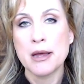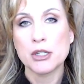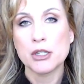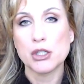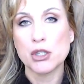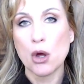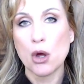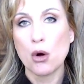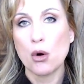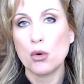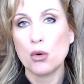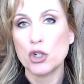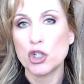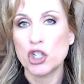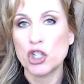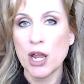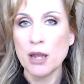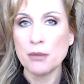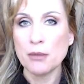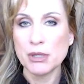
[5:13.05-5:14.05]
So
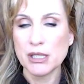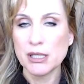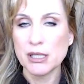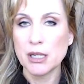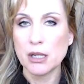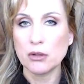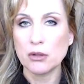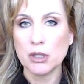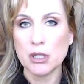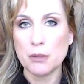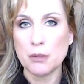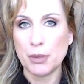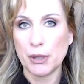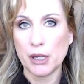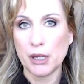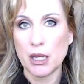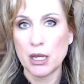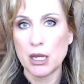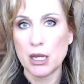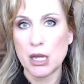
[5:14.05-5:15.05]
James's guilty
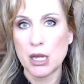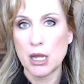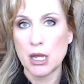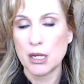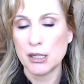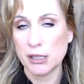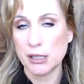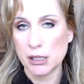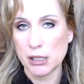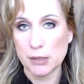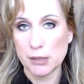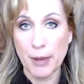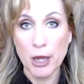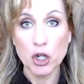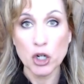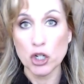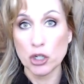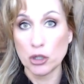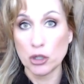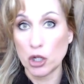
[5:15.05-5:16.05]
plea is
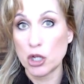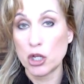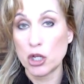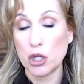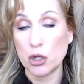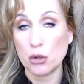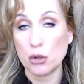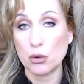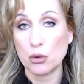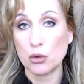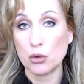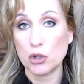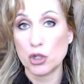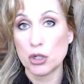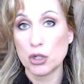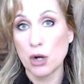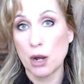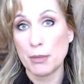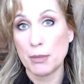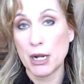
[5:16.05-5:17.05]
especially
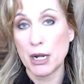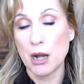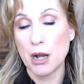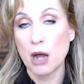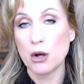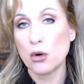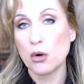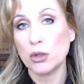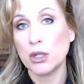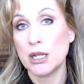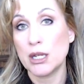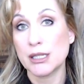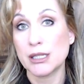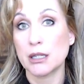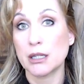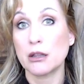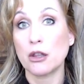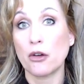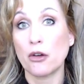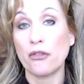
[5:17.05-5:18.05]
huge. I mean, not only
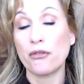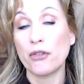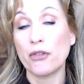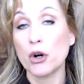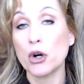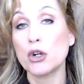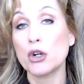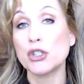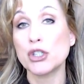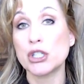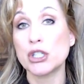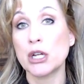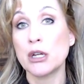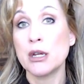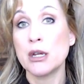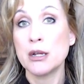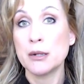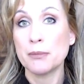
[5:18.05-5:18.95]
is it the first